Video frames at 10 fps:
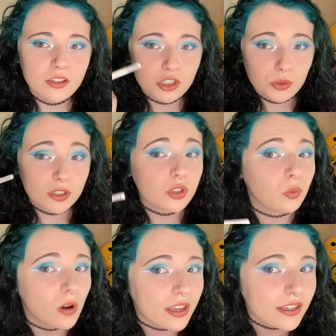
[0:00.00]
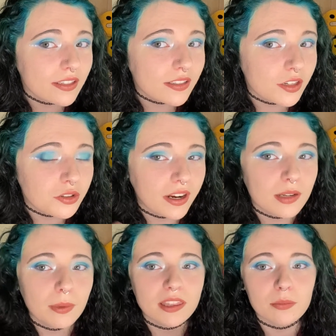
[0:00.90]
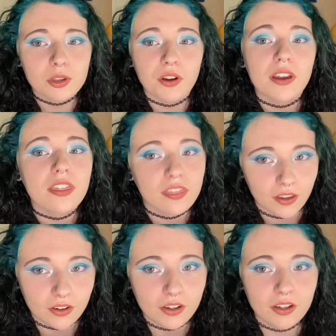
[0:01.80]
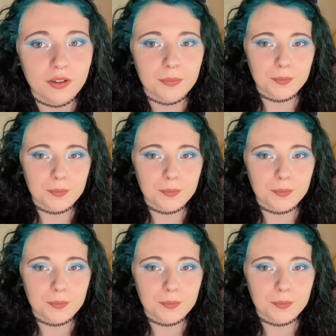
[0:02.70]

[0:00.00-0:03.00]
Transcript: do it twice to try to make them look thicker.